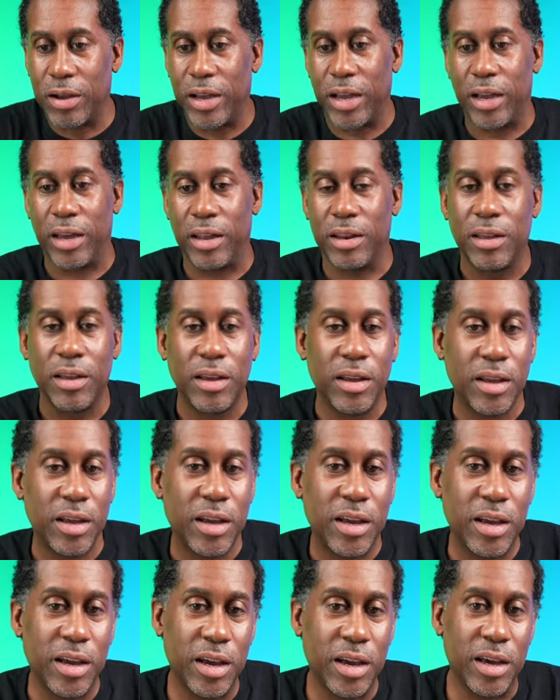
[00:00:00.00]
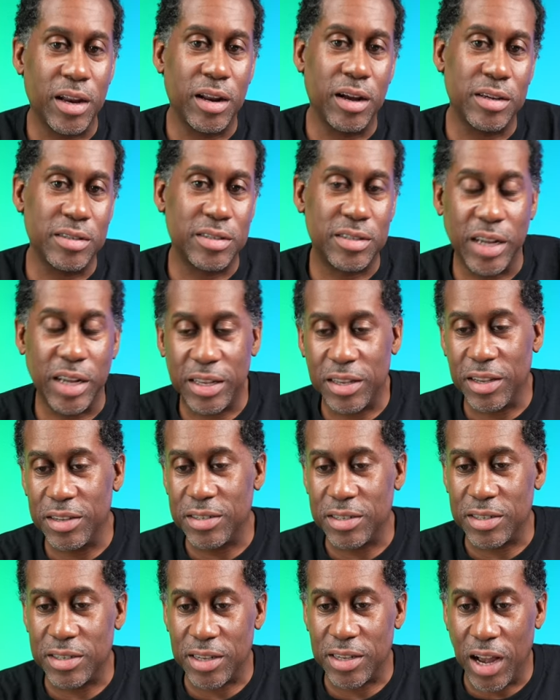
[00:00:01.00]
ahead and uh, set
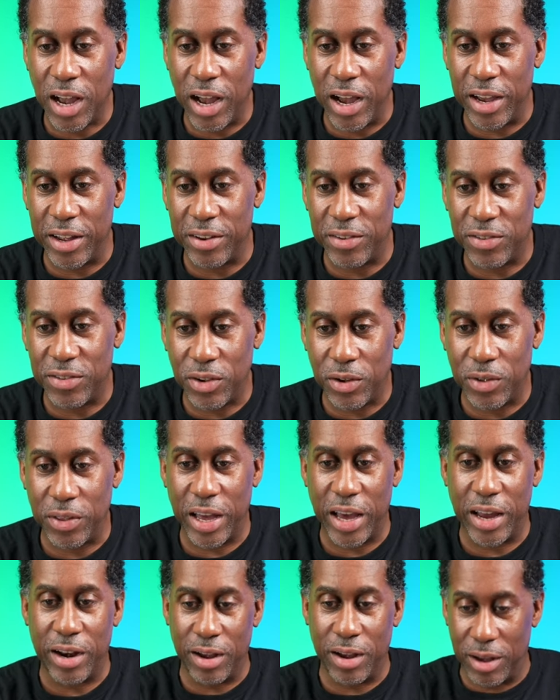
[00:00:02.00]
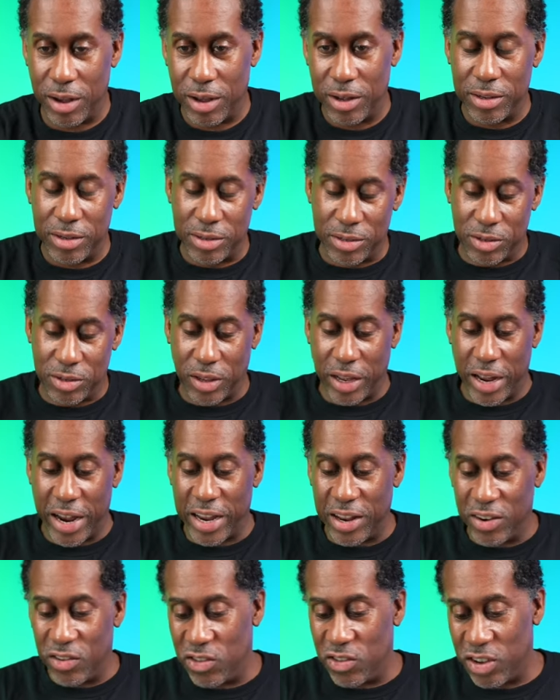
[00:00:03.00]
this aside so that, uh, so that I
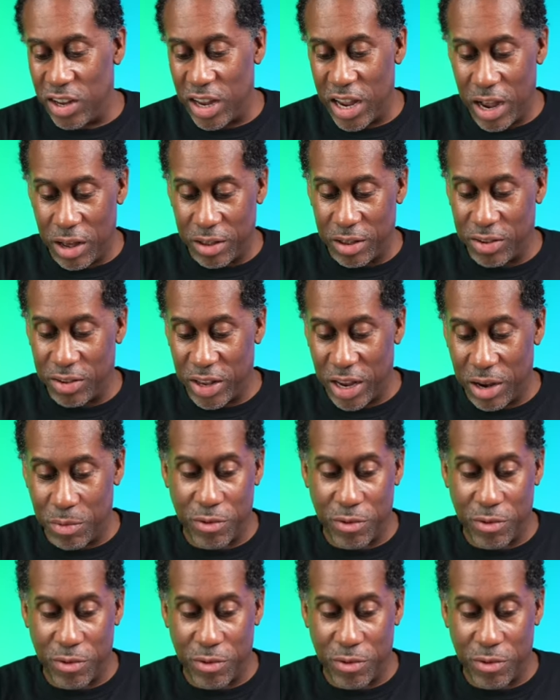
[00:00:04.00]
can see how this thing